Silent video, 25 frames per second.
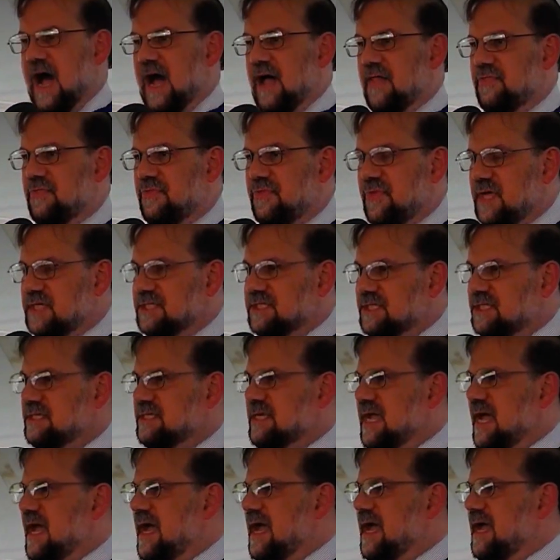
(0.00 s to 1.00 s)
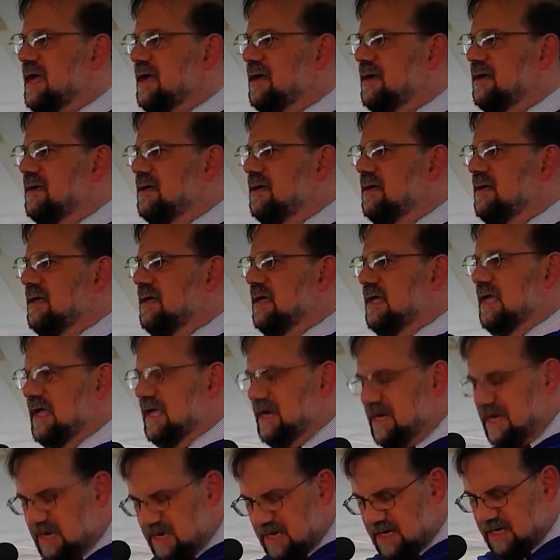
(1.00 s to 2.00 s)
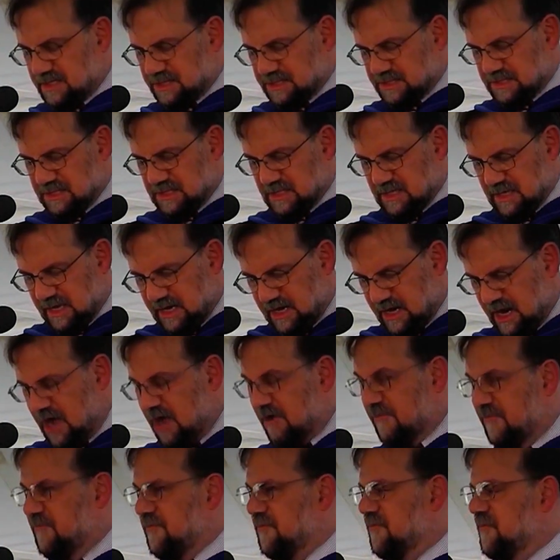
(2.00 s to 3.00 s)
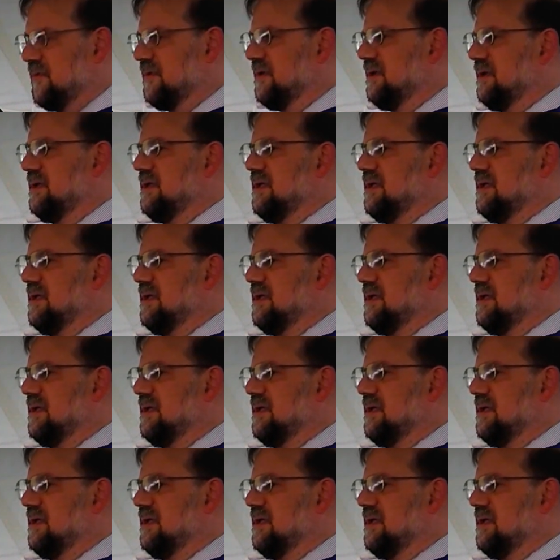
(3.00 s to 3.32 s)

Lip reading: On this day, it is enough.